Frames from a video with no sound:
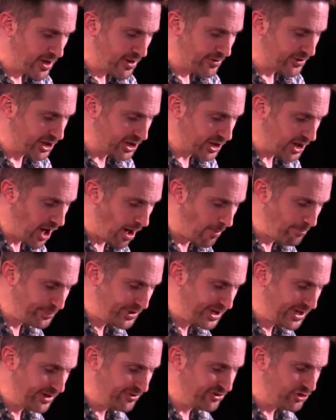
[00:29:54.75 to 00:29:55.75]
that
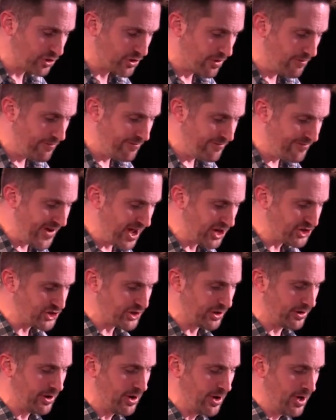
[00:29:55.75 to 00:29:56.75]
accompanies your
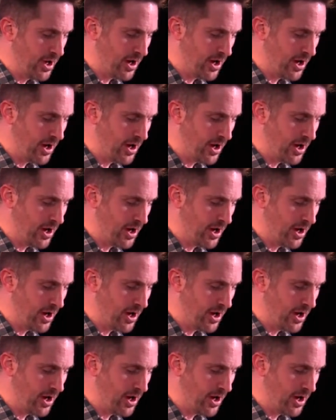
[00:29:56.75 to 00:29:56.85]
confession